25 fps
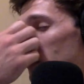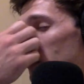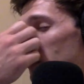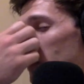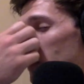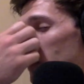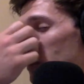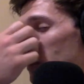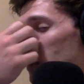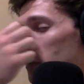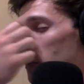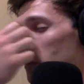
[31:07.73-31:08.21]

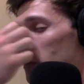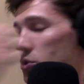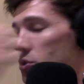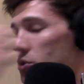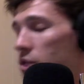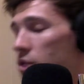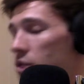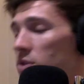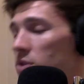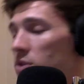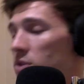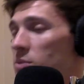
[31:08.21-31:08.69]

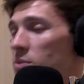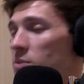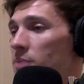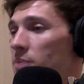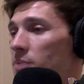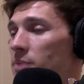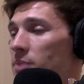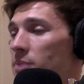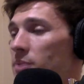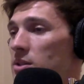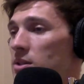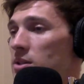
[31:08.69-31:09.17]
strangle me
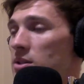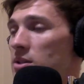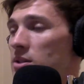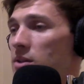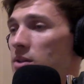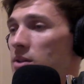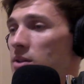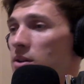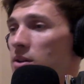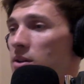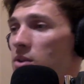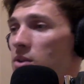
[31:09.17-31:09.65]
because I sound like
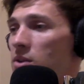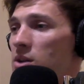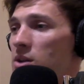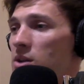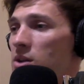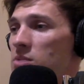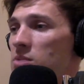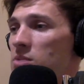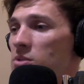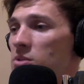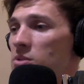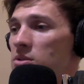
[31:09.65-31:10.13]
a crazy
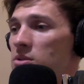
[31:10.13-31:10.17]
person.